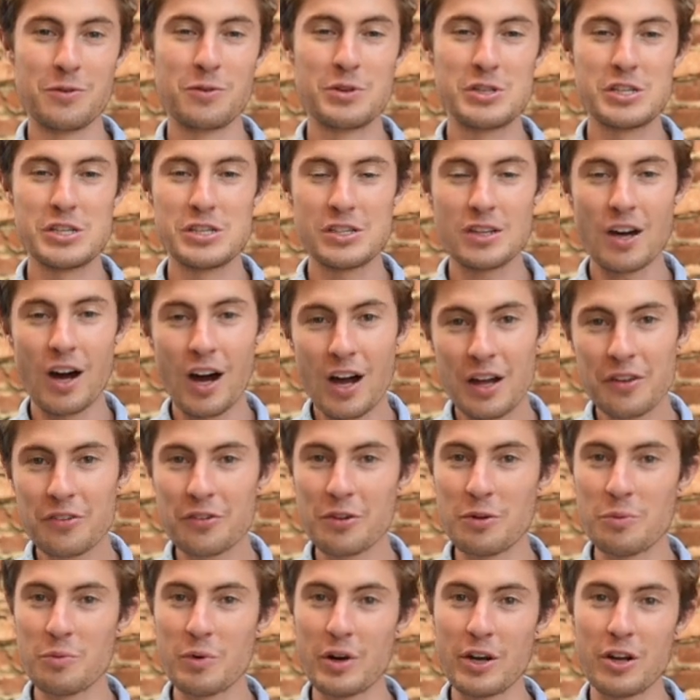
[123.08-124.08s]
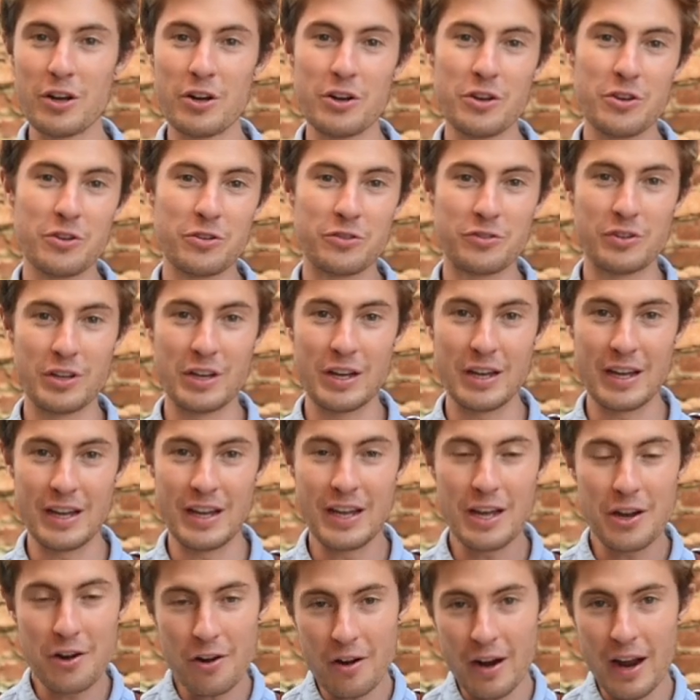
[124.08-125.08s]
which is awesome when you're used to
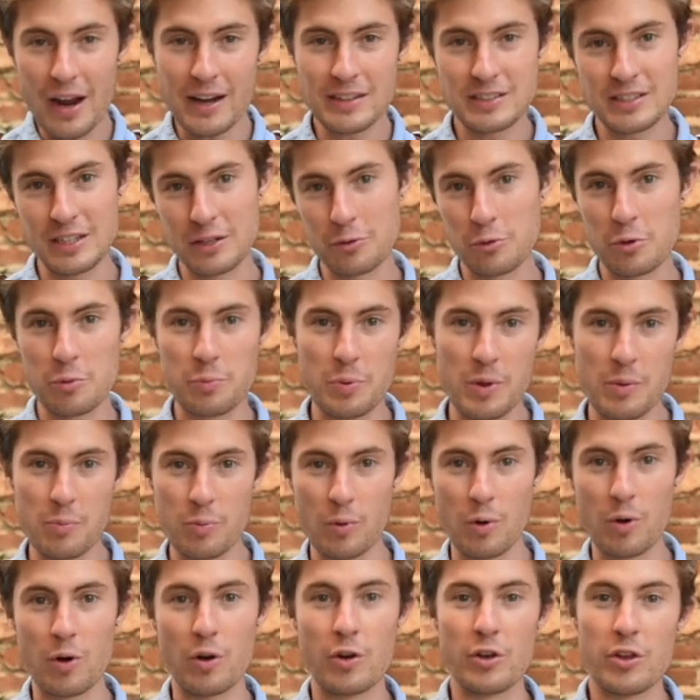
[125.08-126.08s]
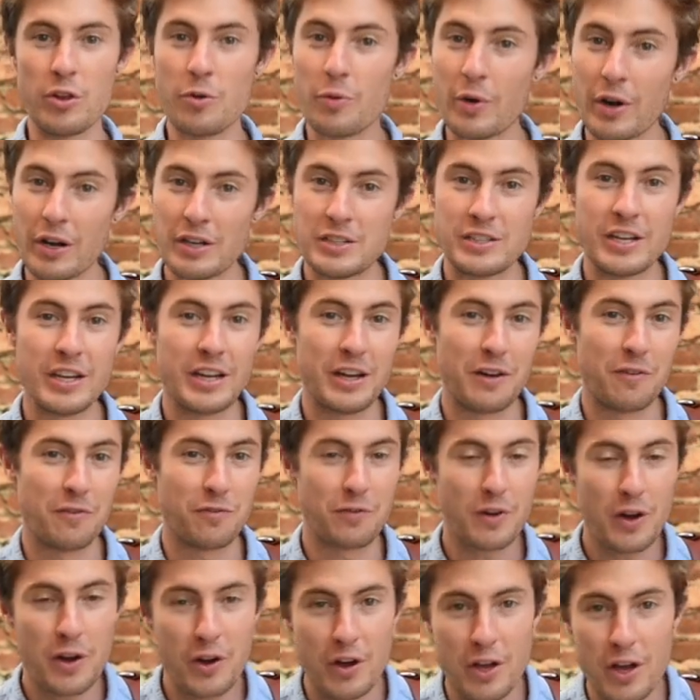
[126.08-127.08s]
interacting with people. You want to take a
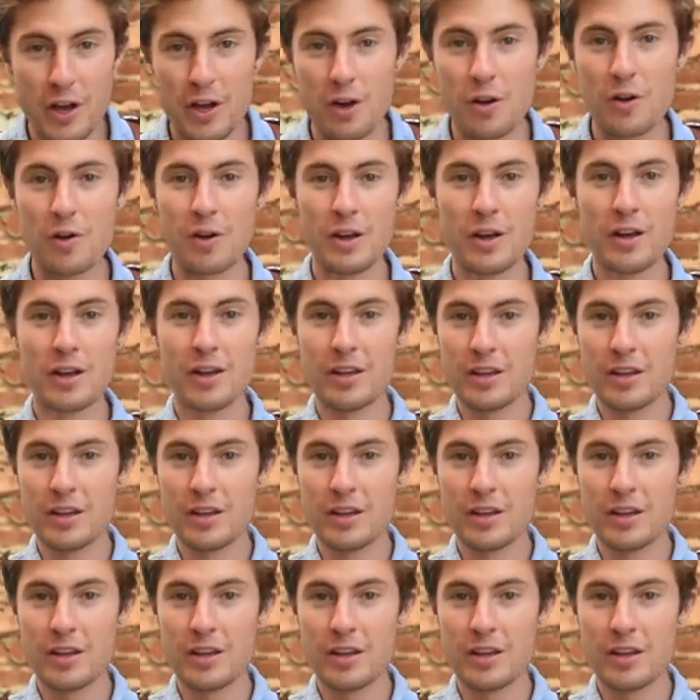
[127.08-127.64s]
photo.